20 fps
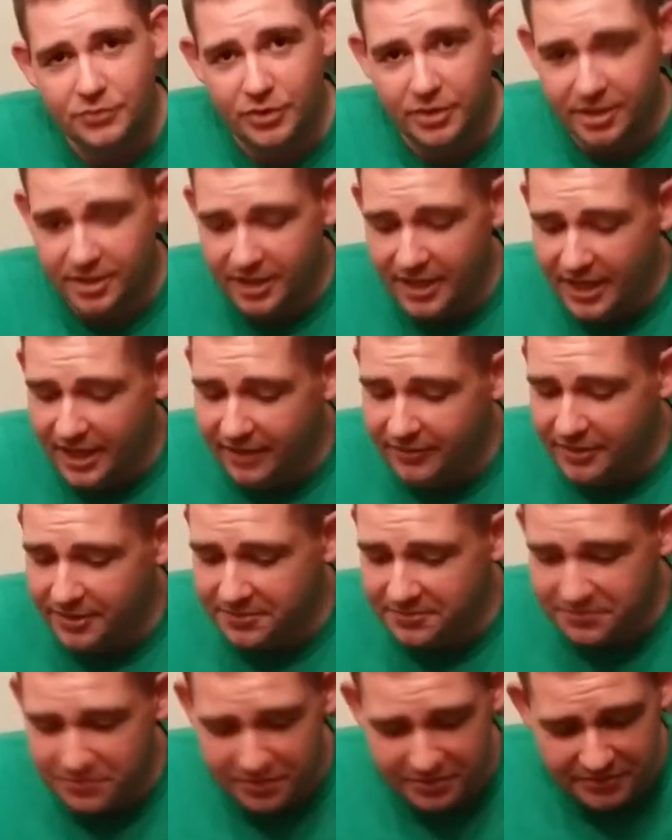there you have it.
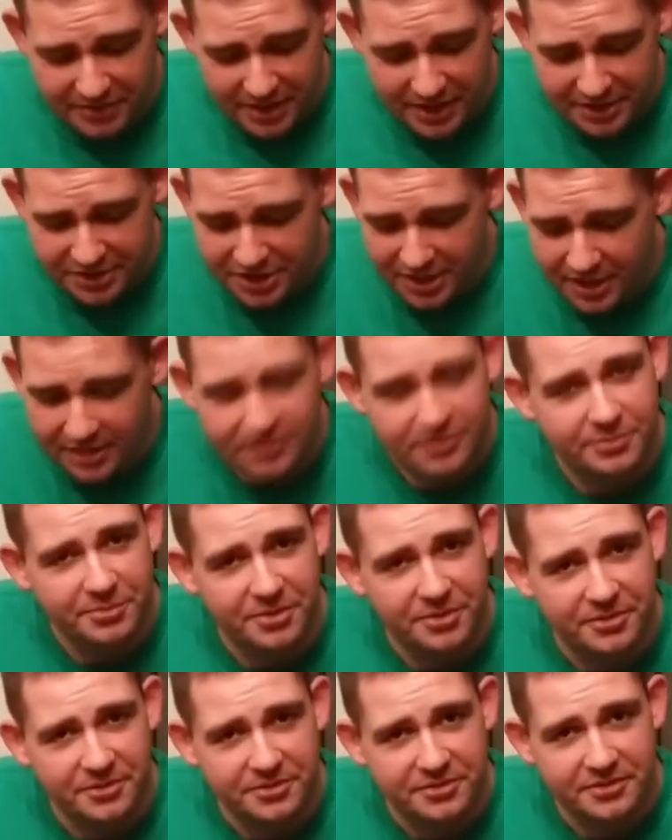We've got chocolate
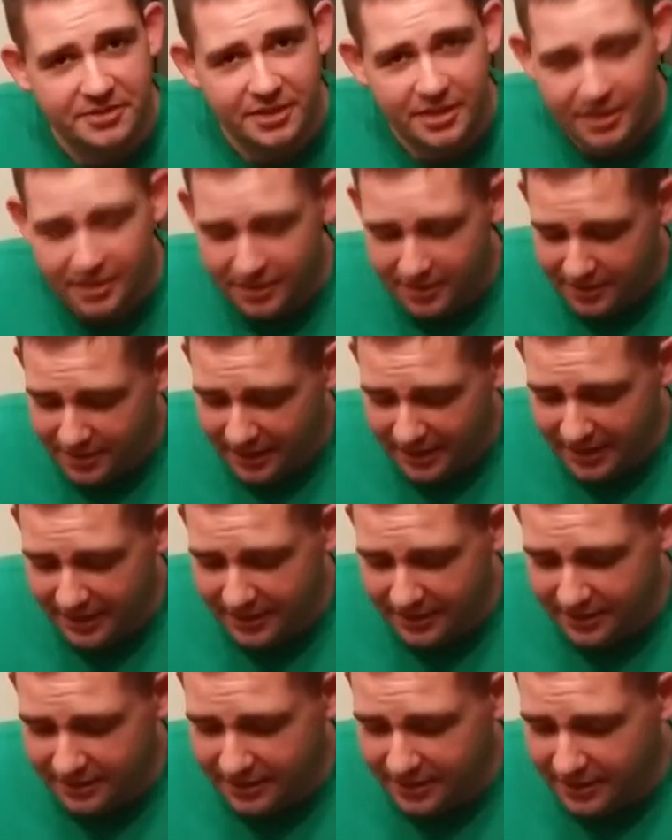bowls,
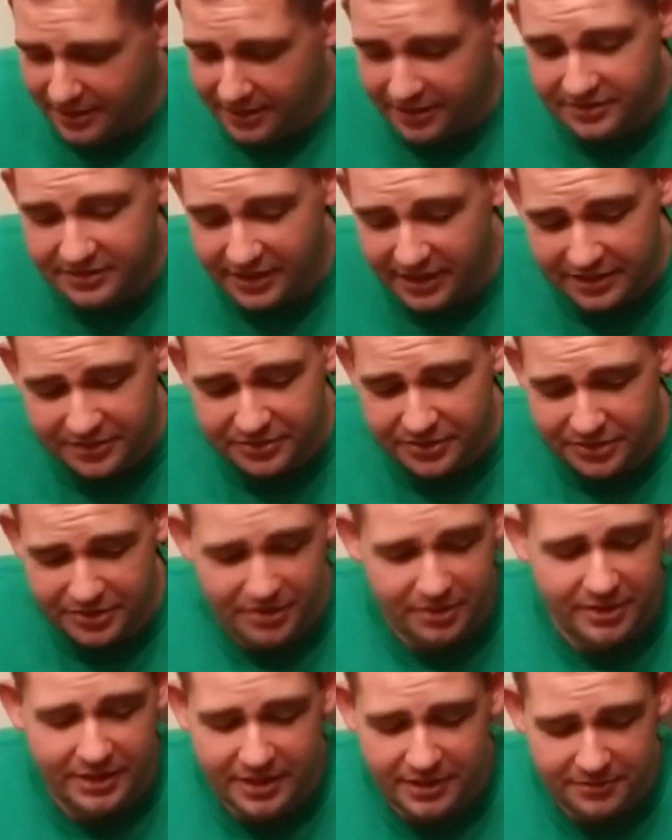and these actually
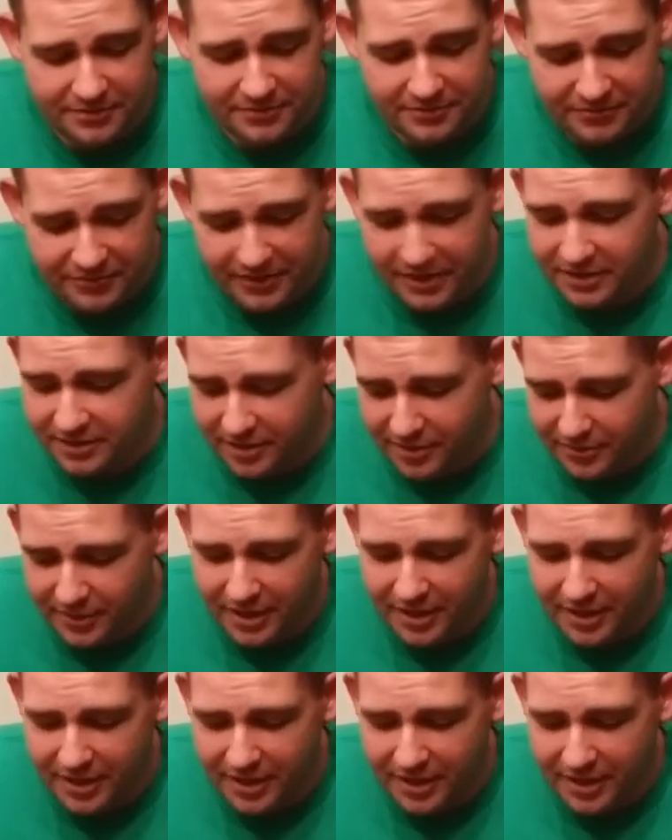turned out fairly well.